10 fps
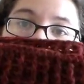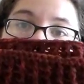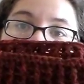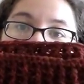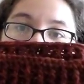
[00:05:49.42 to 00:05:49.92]
I
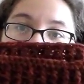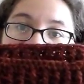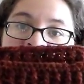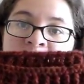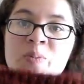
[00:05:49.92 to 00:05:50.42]
did get
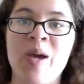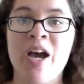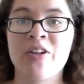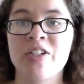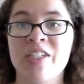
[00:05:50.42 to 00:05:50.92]
gauge. This
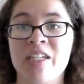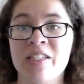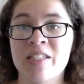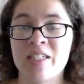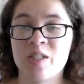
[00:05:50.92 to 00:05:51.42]
pattern
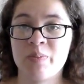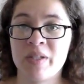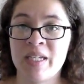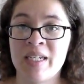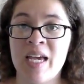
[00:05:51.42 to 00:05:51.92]
does
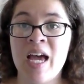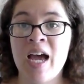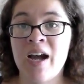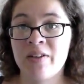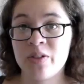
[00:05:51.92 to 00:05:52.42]
explain
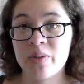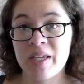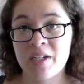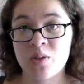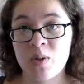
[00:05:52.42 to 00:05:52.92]
how to do a
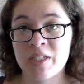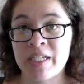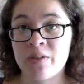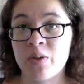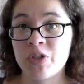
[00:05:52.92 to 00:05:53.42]
gauge swatch
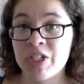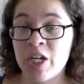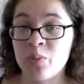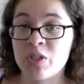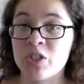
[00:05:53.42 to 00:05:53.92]
in
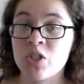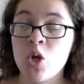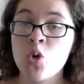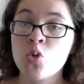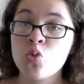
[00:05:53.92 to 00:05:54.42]
crochet, which is
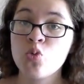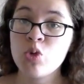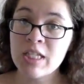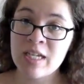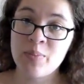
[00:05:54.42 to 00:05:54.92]

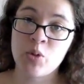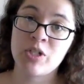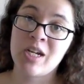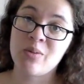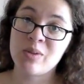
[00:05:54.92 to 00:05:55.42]
really
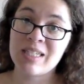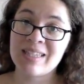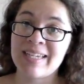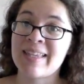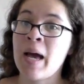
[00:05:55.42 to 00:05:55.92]
important. I really
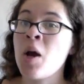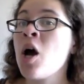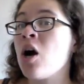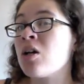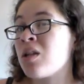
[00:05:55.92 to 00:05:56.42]
like that.
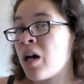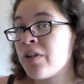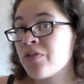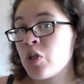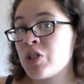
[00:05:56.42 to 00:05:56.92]
A lot
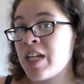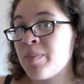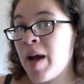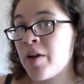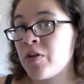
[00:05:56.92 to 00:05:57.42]
of crochet
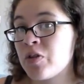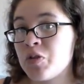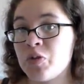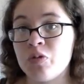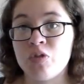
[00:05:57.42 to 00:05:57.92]
patterns
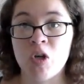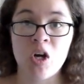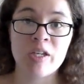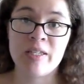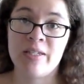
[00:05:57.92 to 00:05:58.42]
do
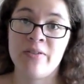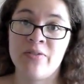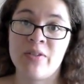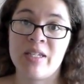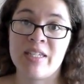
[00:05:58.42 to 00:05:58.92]
not
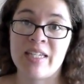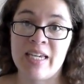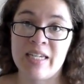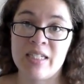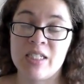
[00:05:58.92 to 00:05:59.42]
give
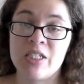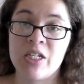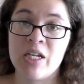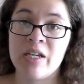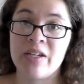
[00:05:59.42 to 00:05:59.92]

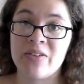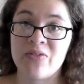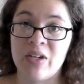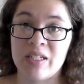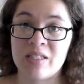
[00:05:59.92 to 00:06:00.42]
gauge
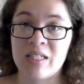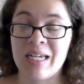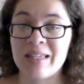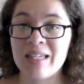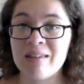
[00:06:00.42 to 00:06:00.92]
advice, and
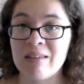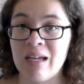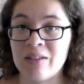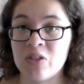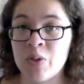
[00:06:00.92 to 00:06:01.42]
I think
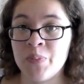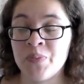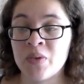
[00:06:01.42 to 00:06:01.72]
that's